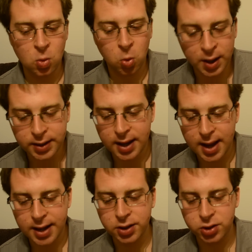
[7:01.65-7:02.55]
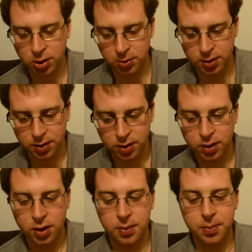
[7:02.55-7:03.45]
What a joke.
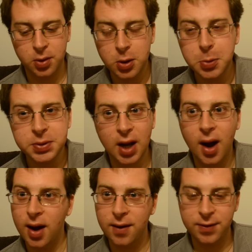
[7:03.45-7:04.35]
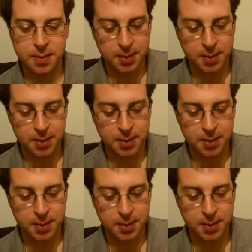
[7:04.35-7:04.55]
Boobs of the